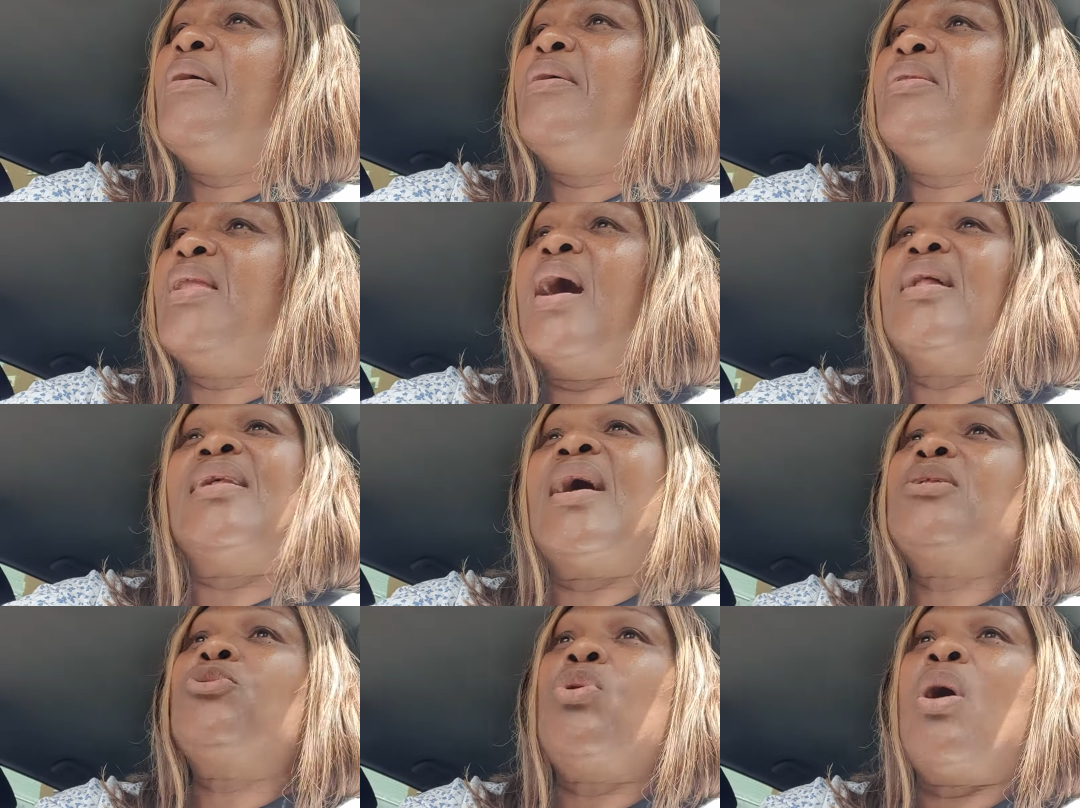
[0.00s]

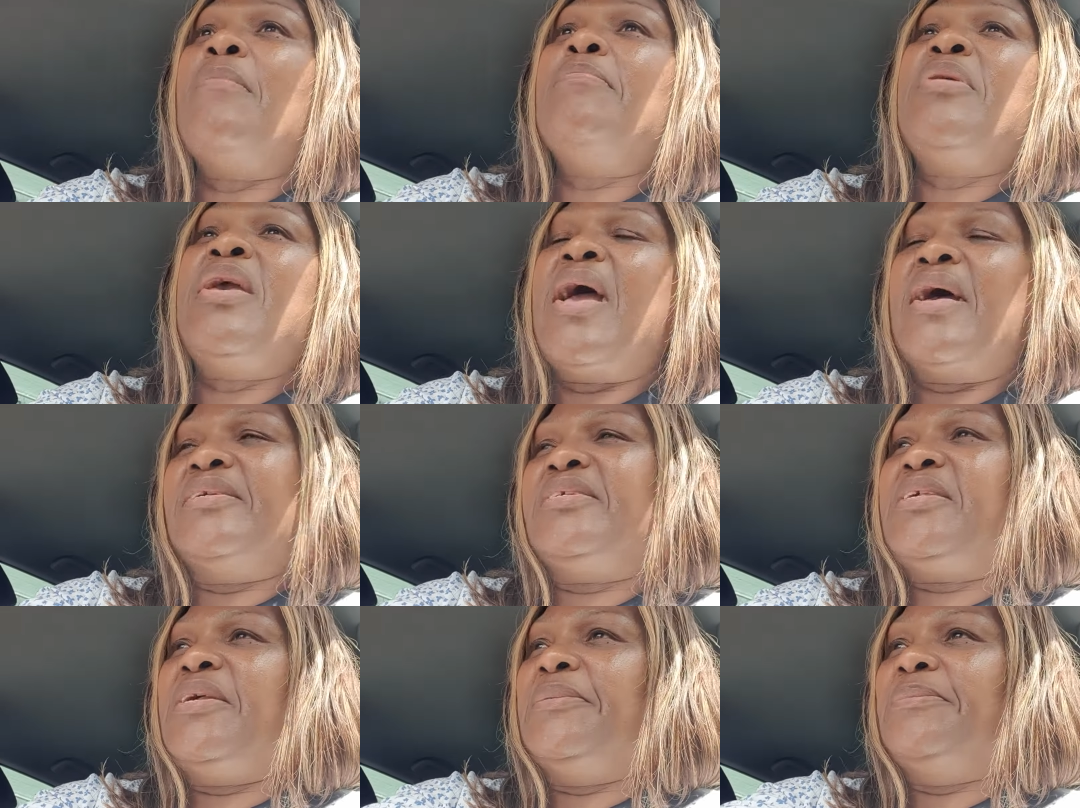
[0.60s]
Now, that's what me
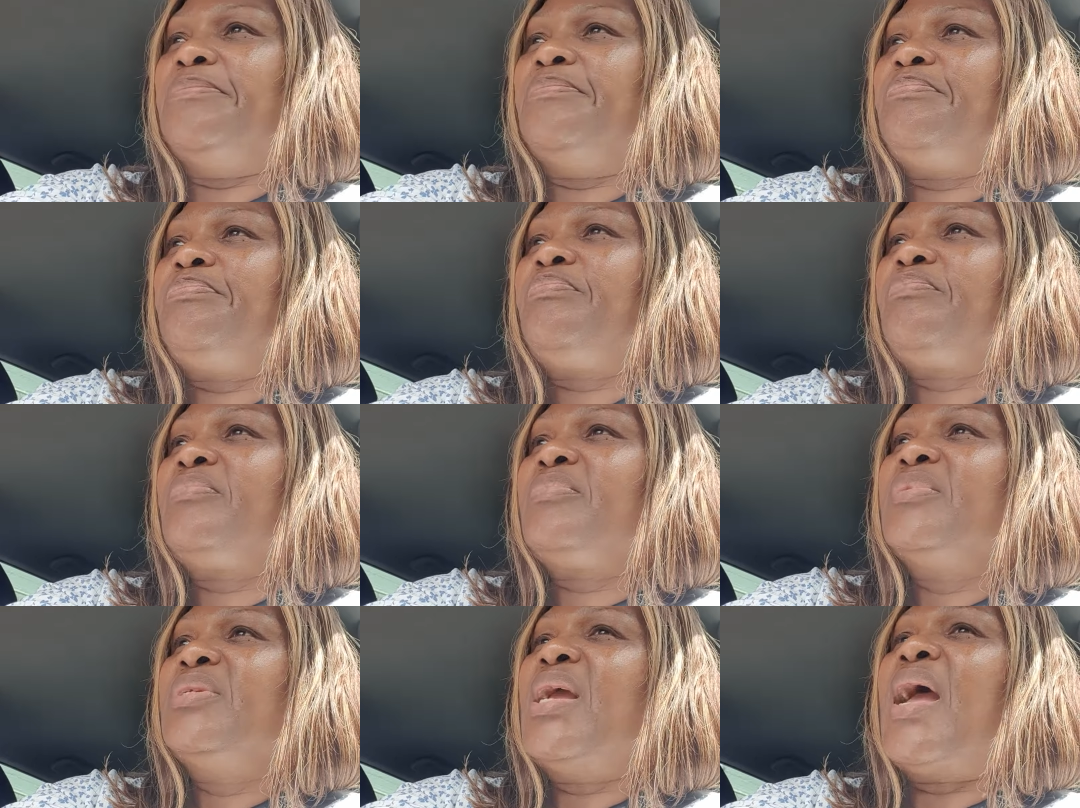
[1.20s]
I see.
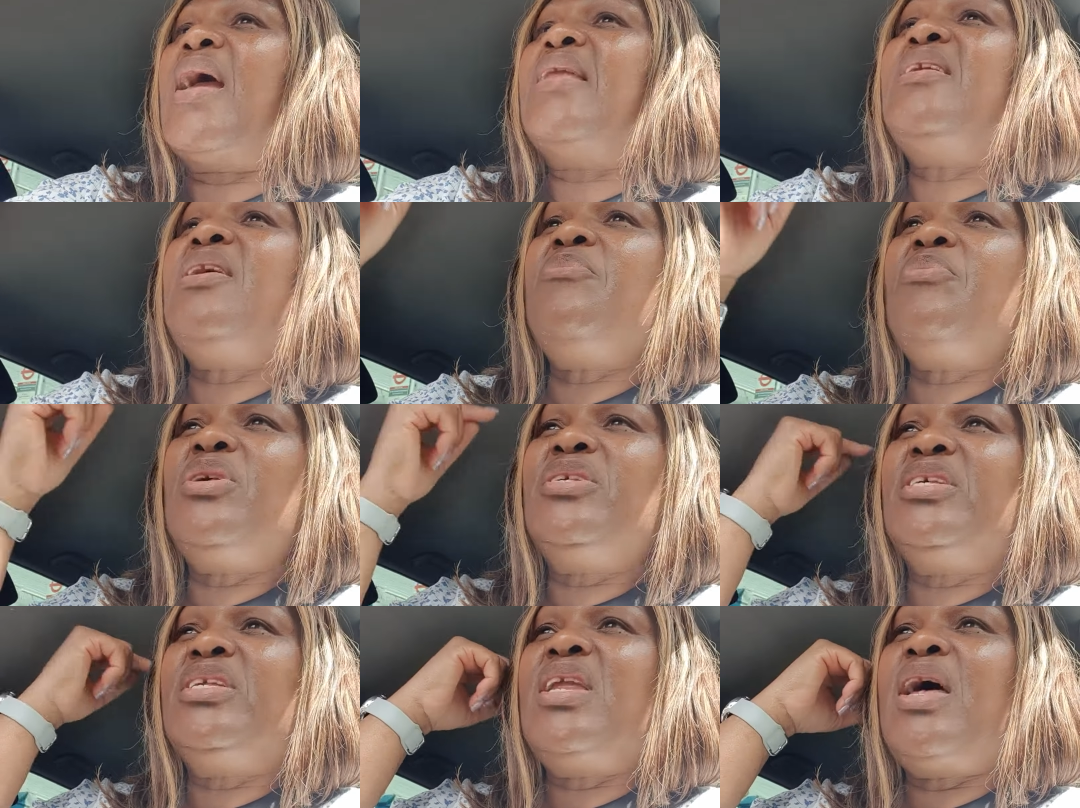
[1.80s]
Any
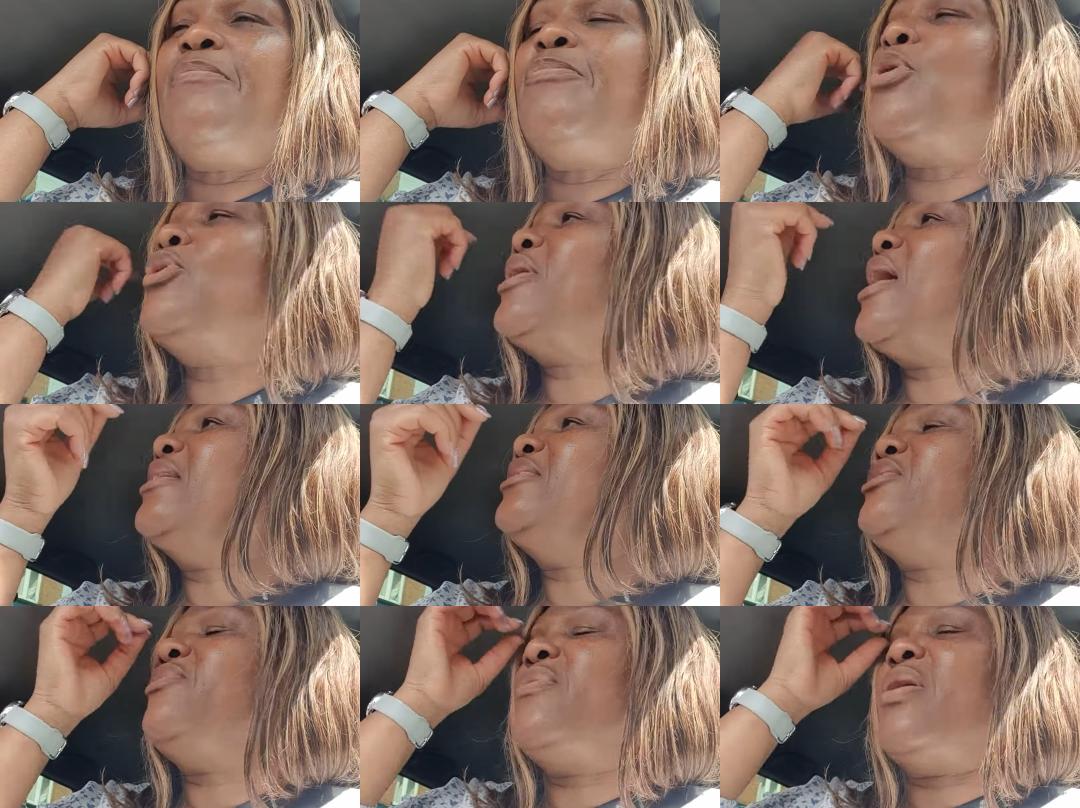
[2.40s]
reasonable
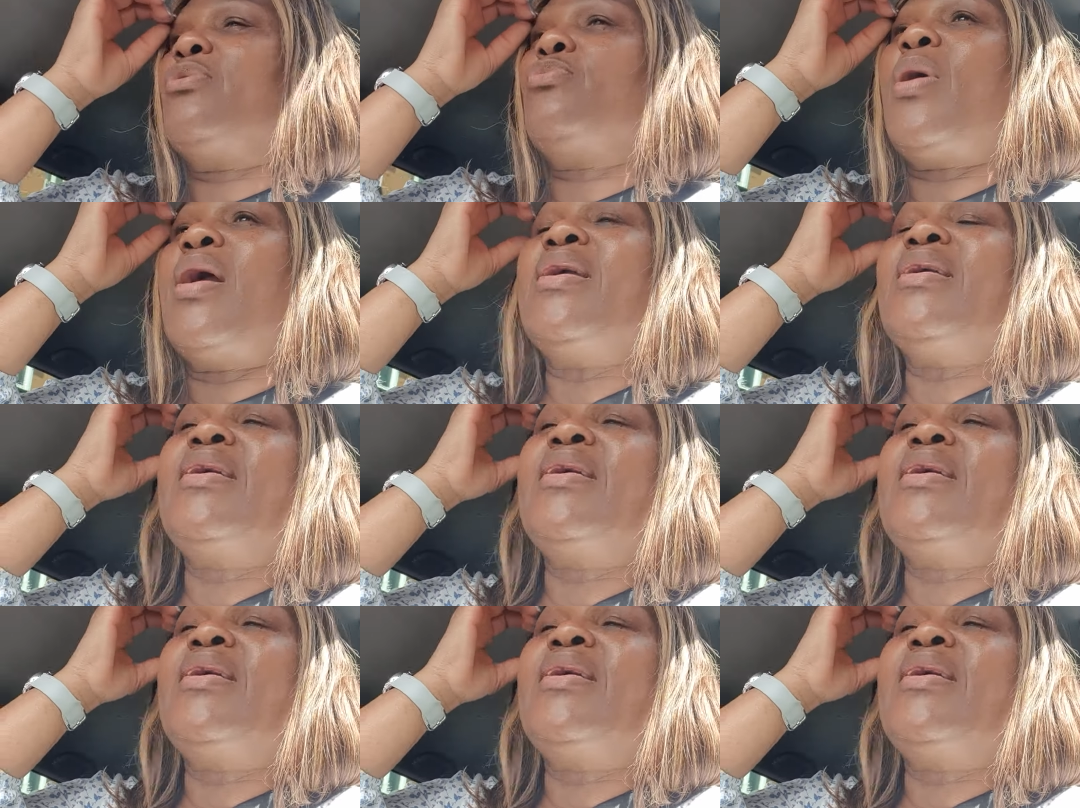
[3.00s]
Nigerian, when he